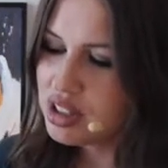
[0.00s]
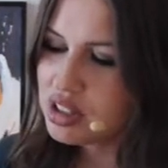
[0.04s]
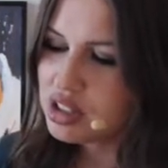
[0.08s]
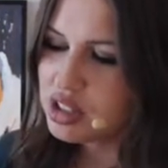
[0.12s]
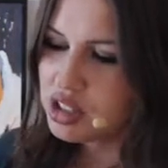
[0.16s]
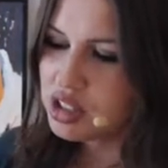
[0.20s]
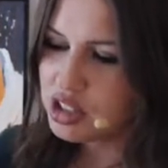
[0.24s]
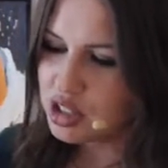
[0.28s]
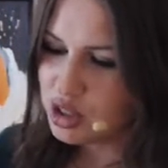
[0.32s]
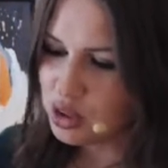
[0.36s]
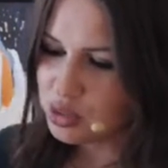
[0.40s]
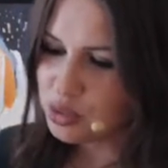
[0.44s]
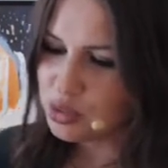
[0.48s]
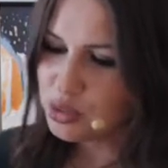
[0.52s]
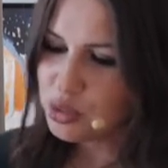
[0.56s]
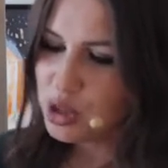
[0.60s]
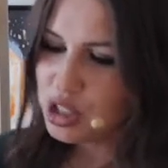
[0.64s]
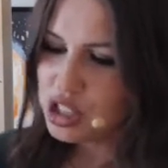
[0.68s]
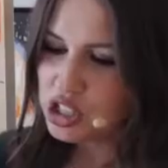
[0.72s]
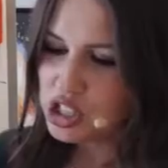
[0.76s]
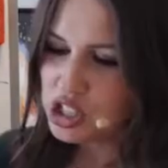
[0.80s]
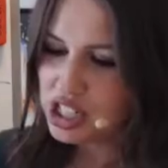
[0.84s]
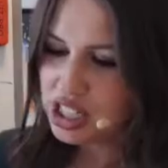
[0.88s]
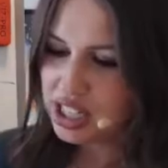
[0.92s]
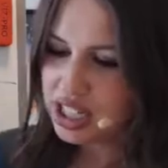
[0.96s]
So
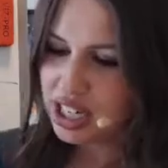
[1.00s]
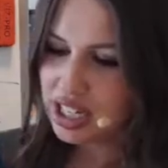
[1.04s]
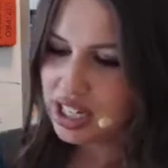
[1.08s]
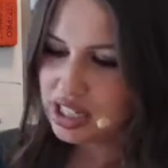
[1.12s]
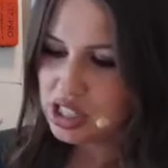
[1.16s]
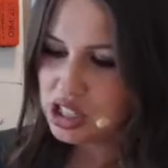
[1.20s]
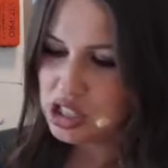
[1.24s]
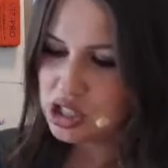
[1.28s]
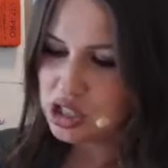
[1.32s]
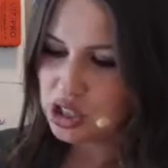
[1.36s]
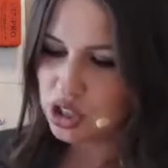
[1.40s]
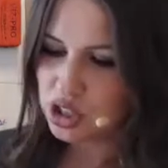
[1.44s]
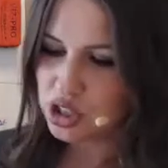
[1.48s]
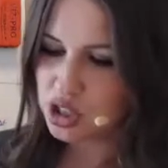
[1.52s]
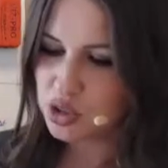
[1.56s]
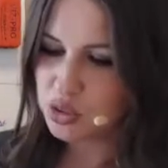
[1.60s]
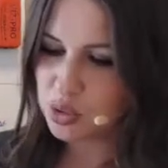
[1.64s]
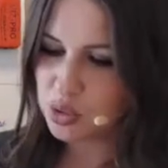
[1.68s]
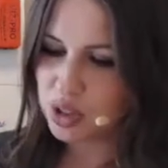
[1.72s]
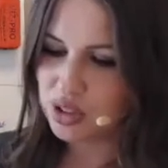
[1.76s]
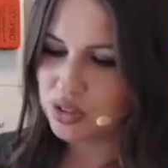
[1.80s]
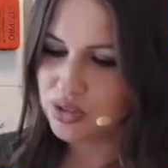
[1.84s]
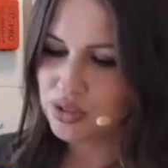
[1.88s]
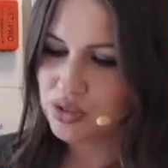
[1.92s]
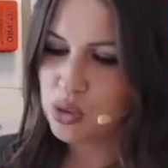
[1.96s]
what she kind of starts
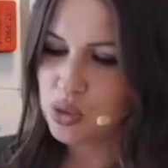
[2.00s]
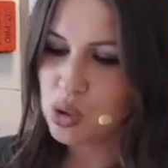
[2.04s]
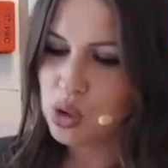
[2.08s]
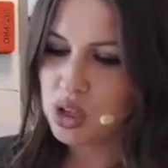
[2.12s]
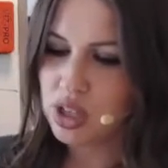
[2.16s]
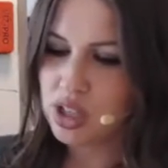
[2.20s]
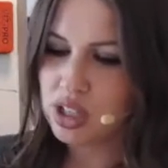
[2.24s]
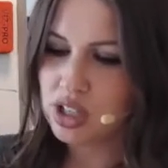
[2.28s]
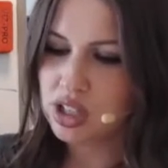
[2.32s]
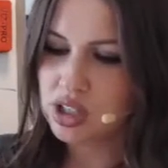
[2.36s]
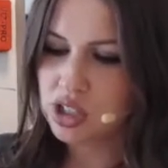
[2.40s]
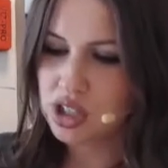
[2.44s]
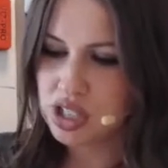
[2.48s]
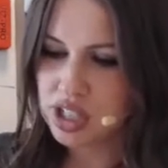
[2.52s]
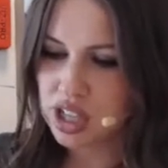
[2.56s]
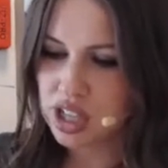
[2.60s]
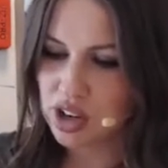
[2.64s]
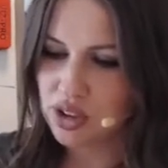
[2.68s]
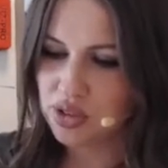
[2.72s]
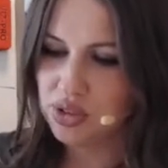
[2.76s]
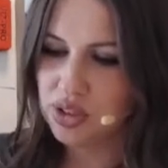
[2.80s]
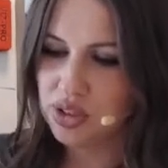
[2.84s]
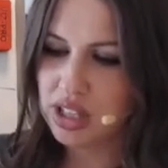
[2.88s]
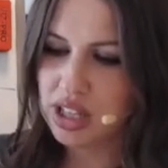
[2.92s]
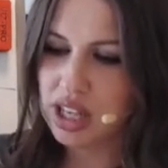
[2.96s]
with for
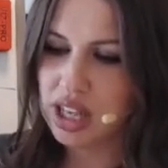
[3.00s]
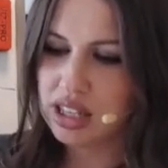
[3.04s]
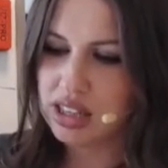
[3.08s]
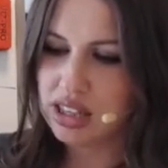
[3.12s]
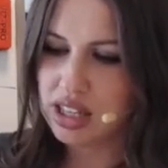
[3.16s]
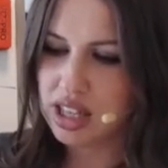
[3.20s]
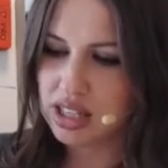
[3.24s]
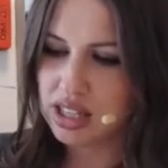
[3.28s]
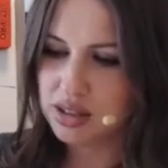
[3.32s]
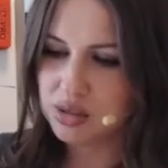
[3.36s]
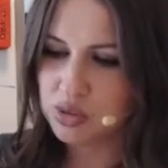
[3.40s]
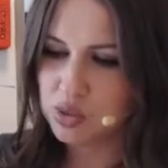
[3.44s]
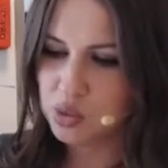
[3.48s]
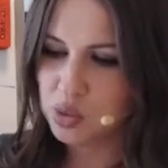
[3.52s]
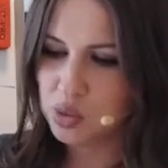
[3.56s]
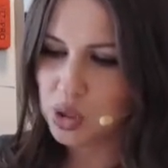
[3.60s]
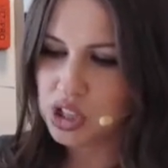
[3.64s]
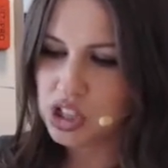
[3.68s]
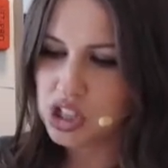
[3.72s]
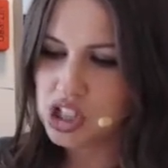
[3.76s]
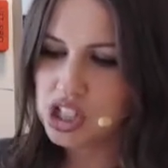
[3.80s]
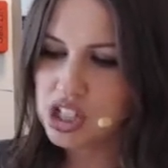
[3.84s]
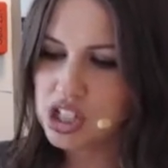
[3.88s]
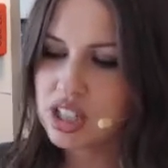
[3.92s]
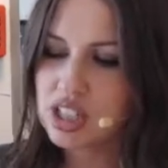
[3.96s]
yourself and
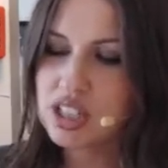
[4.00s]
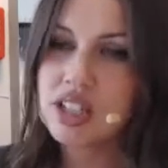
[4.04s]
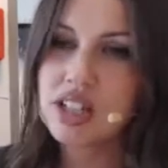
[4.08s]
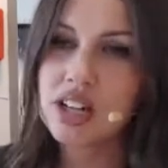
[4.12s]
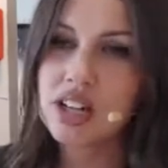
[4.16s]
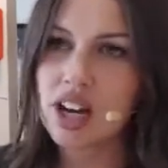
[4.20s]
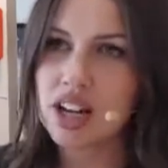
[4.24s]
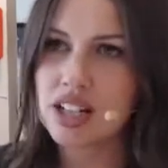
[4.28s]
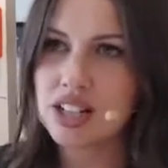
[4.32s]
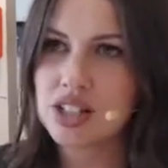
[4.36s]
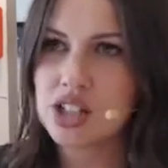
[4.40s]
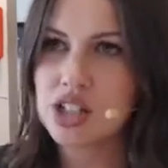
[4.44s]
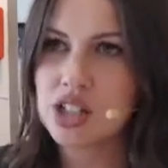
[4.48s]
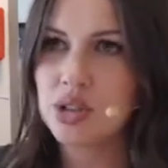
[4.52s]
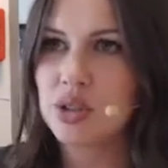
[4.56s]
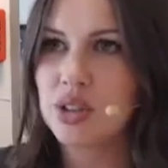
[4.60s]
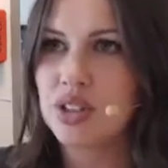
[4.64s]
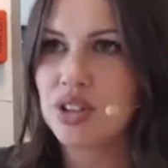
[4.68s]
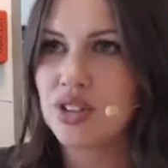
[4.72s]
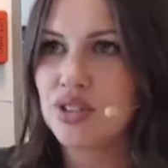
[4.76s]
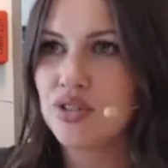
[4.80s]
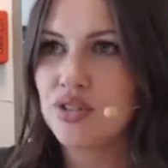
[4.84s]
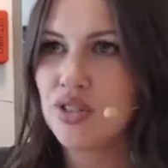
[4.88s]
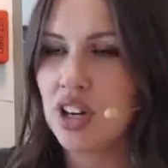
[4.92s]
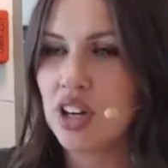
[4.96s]
what she got to
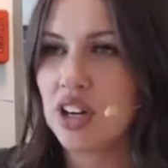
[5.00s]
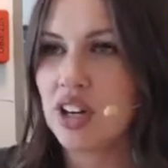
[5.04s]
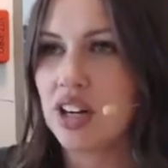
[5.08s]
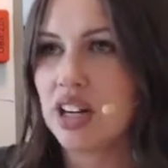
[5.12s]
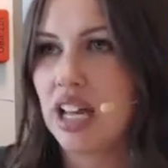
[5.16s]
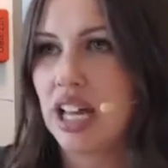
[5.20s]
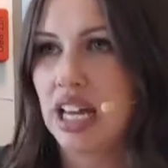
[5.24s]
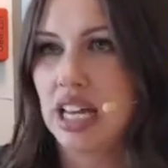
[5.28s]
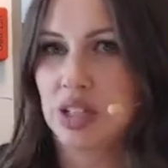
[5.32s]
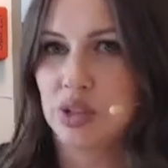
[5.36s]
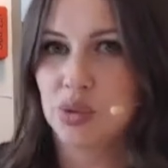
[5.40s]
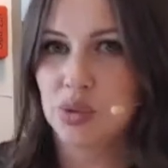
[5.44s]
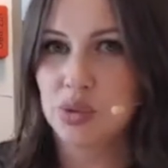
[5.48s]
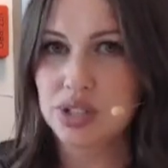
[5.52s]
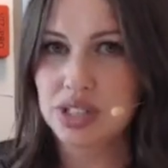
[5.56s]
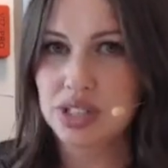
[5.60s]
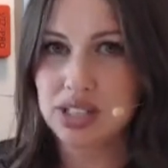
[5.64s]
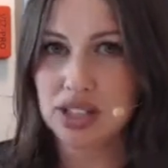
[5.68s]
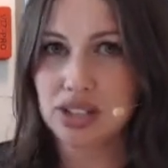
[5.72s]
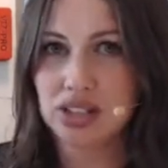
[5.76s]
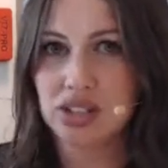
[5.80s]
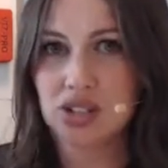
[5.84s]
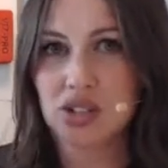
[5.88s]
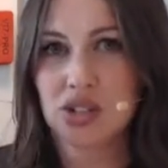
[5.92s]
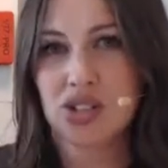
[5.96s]
at the very end was
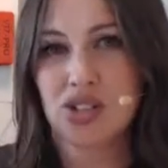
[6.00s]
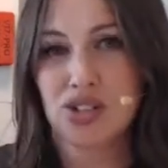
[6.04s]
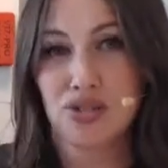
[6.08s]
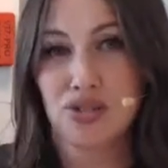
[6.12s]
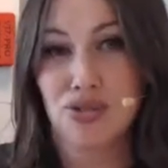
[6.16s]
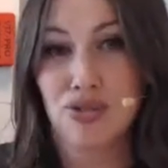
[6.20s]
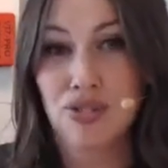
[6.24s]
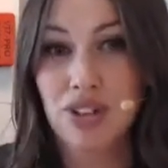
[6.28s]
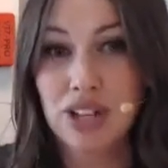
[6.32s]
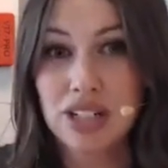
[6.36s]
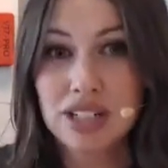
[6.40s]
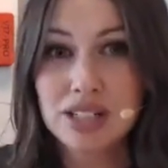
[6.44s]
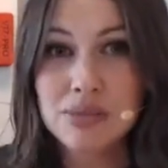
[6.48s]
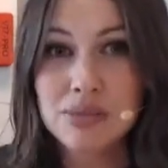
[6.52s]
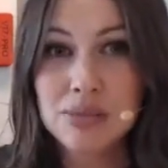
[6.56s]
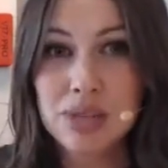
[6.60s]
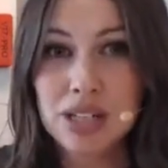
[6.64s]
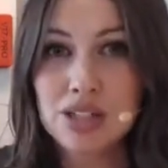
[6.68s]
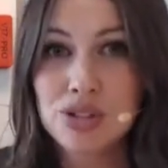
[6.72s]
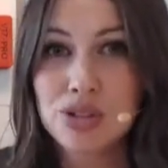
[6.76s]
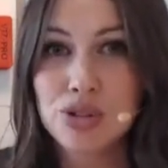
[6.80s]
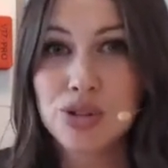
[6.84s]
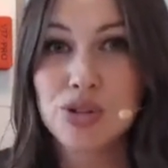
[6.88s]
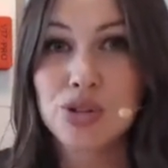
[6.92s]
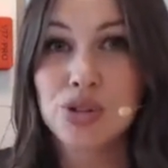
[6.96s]
that there is a
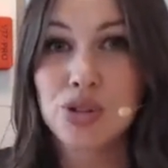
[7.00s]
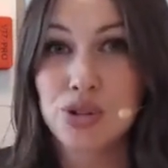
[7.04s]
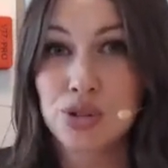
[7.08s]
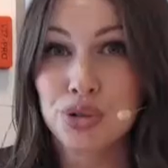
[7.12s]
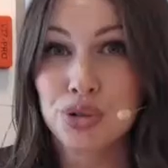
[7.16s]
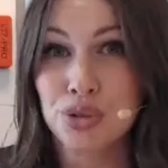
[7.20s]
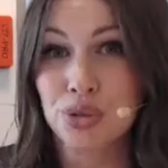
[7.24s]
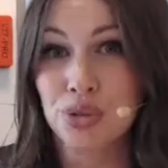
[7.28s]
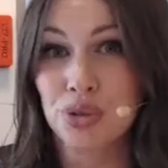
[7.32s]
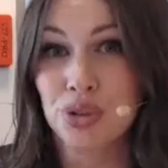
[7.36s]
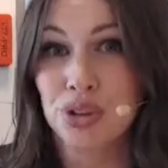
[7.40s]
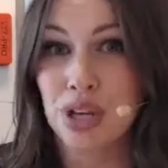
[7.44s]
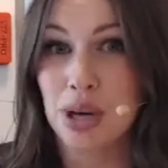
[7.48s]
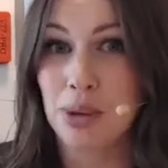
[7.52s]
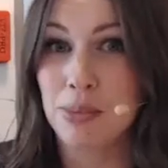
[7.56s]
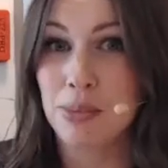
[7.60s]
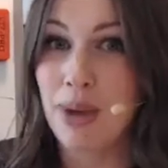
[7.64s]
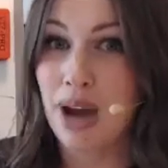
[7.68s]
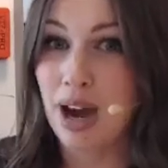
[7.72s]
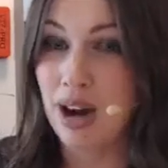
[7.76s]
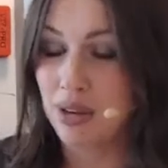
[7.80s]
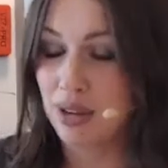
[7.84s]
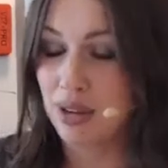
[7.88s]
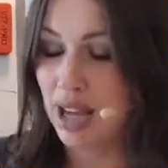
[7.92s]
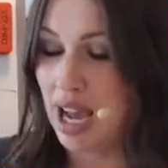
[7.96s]
fundamental truth
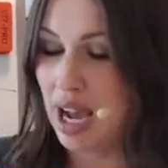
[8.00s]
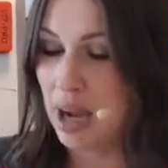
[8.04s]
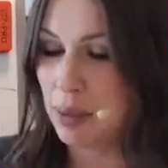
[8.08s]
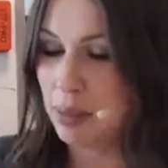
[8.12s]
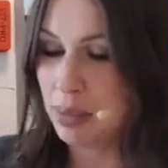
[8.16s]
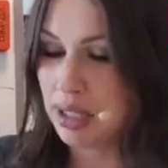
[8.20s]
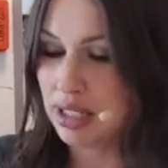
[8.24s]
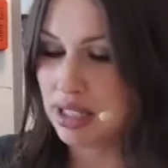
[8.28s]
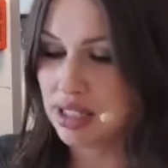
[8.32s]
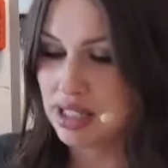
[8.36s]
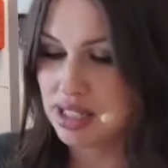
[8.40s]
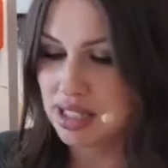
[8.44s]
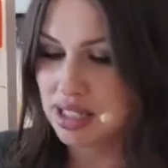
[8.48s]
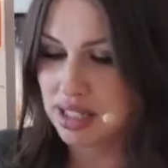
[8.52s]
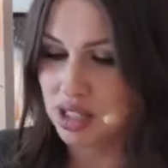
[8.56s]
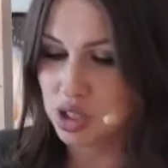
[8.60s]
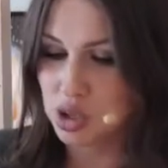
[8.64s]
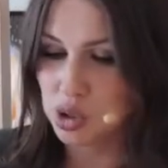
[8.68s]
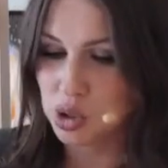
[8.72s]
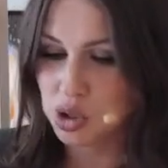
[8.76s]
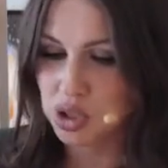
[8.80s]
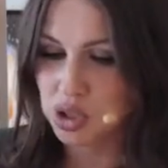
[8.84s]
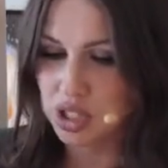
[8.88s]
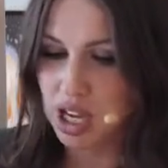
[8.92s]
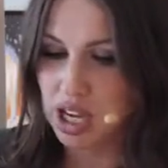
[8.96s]
about happiness. And
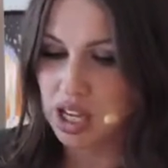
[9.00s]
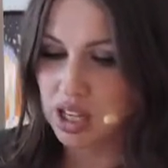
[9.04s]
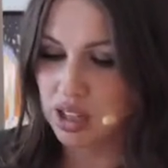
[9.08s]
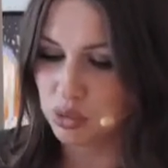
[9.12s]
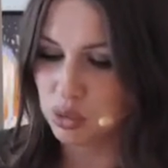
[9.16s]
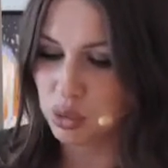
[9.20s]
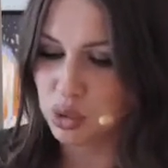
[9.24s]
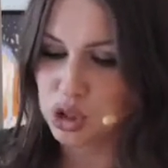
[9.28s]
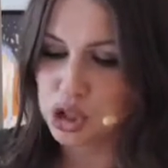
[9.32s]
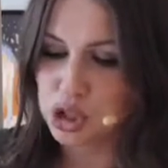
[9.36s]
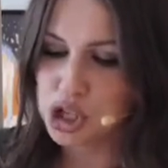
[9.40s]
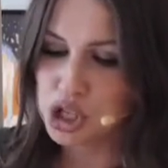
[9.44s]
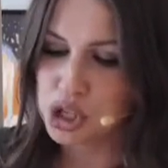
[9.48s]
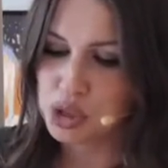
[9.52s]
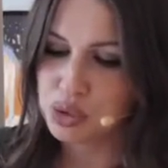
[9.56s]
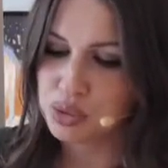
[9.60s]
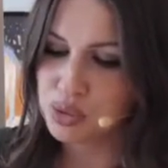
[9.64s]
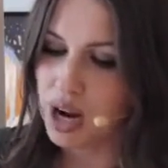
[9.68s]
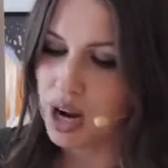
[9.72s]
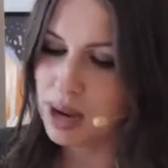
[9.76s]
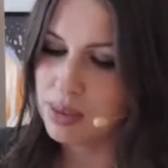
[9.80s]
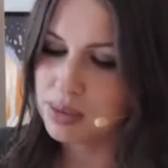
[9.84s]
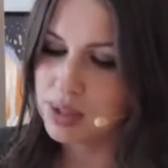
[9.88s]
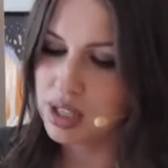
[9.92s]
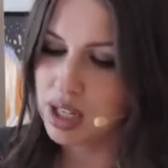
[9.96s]
this was kind of where she
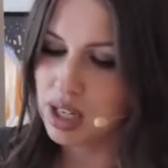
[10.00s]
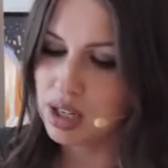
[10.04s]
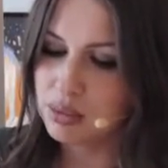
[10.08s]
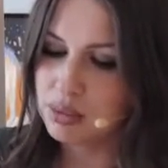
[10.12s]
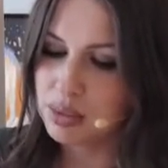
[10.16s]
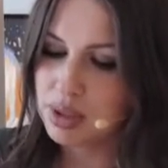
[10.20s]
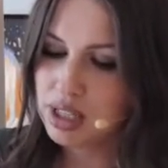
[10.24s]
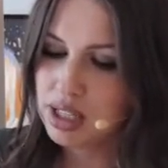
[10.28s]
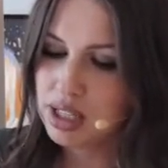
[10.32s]
wrapped up.